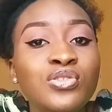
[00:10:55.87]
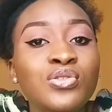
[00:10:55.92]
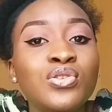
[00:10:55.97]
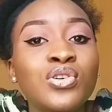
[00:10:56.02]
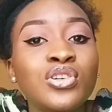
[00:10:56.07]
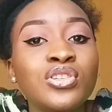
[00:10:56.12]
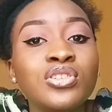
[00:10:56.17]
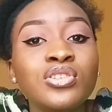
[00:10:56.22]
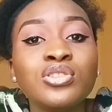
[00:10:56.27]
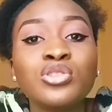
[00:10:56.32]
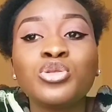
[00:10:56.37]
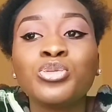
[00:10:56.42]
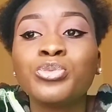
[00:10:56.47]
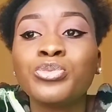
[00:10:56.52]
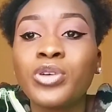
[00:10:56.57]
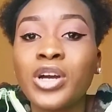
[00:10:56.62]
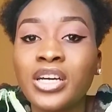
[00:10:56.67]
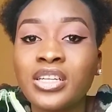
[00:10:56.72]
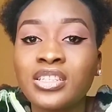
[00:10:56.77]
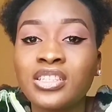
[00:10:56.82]
You continue to
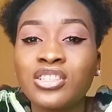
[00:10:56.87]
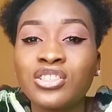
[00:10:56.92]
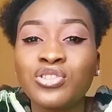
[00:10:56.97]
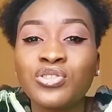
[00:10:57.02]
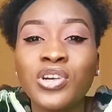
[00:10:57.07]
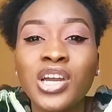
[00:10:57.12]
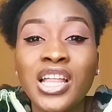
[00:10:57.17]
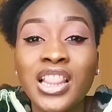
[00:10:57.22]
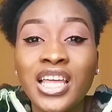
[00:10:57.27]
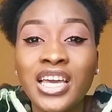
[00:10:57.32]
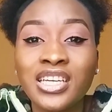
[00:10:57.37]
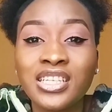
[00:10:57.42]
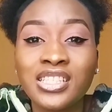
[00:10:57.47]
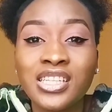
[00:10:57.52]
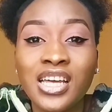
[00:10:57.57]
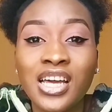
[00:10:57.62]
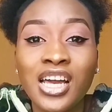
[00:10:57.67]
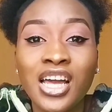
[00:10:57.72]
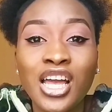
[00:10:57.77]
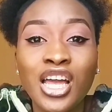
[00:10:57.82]
practice, you realize
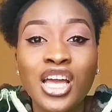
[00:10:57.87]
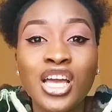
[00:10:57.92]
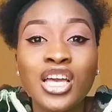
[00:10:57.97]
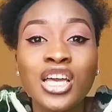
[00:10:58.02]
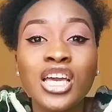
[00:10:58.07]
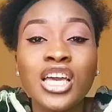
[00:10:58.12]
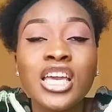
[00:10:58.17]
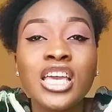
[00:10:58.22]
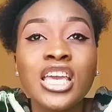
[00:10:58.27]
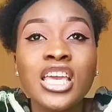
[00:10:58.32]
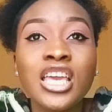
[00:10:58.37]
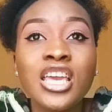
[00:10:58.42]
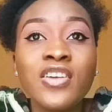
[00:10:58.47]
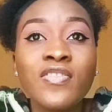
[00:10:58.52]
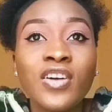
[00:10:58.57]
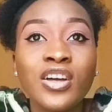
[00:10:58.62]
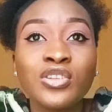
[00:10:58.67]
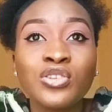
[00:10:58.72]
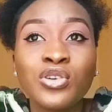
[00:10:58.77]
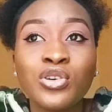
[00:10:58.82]
that
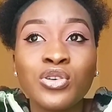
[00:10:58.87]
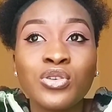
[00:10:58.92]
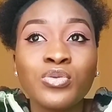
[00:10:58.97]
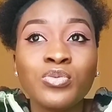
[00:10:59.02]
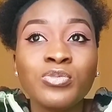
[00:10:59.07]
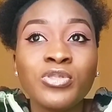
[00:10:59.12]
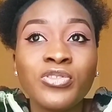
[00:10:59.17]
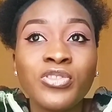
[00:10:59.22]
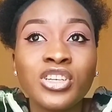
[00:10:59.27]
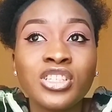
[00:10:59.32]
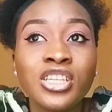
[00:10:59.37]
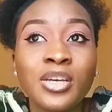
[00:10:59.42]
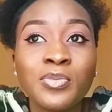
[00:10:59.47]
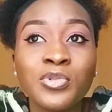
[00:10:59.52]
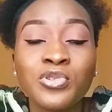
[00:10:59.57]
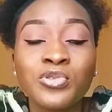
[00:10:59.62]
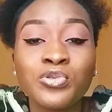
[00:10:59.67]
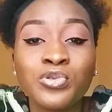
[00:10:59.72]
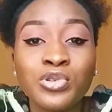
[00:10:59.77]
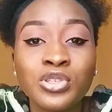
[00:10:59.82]
if at all the first time
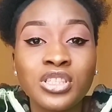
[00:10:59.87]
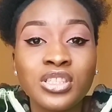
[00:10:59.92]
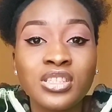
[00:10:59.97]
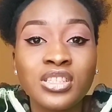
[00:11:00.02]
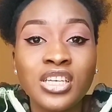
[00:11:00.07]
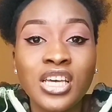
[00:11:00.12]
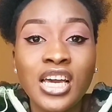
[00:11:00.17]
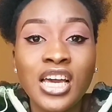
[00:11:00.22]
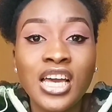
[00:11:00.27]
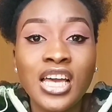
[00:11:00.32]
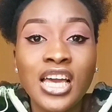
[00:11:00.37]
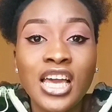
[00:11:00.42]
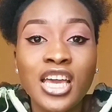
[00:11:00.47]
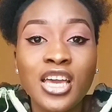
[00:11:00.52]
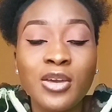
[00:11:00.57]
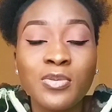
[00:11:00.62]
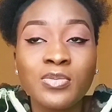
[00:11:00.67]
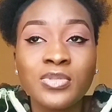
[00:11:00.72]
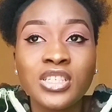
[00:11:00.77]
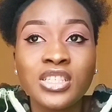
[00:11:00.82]
you wrote
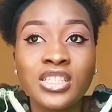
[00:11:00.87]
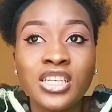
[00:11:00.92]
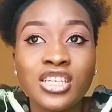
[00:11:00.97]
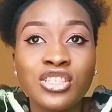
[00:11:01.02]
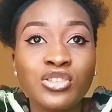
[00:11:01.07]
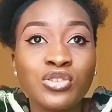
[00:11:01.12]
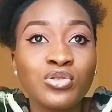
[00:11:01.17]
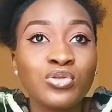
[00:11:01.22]
the test you